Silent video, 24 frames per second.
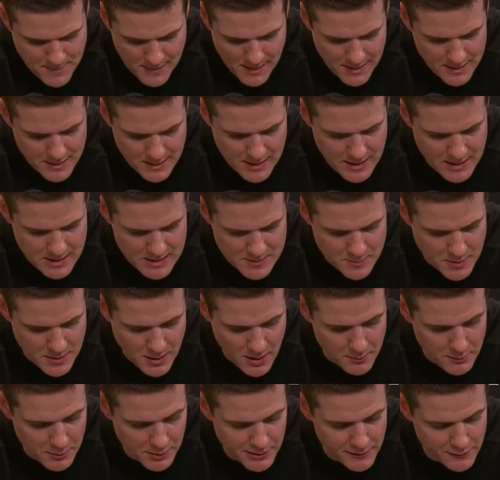He's been
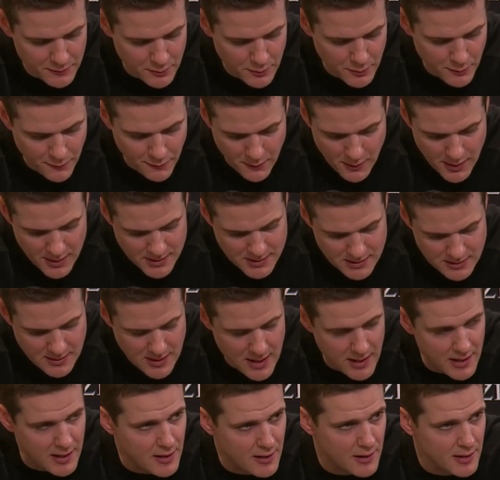unbelievable for us in
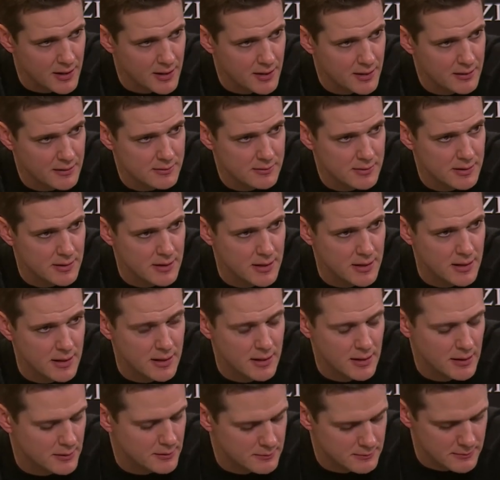that area,
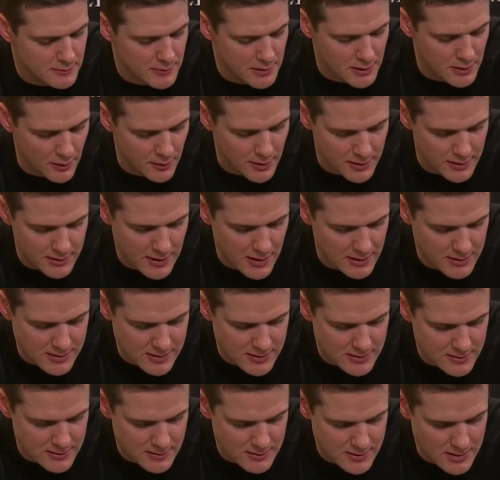and you know,
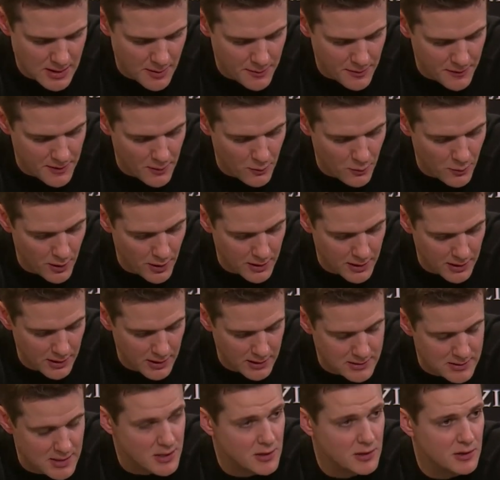it's something that we're going to
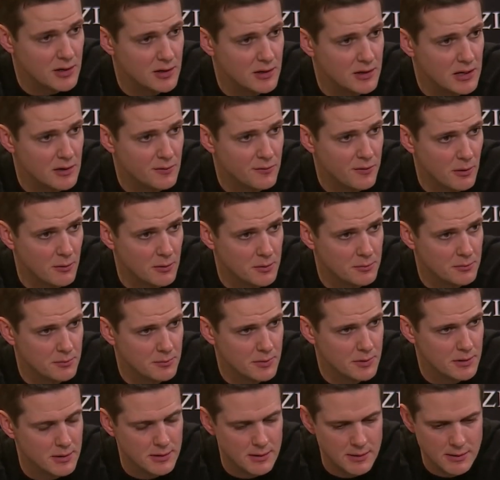continue to need from
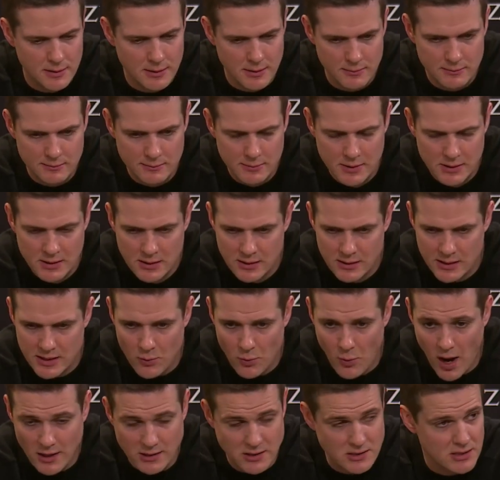him.
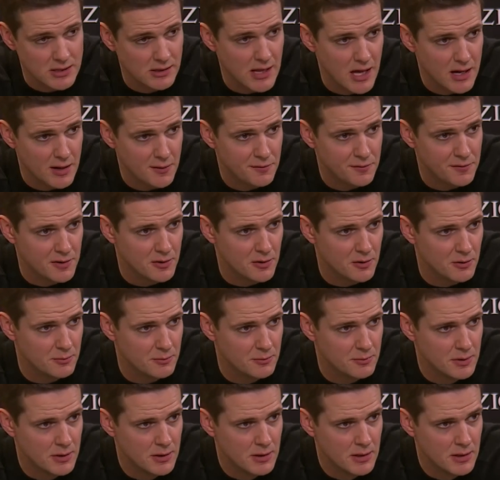He watches a lot of film.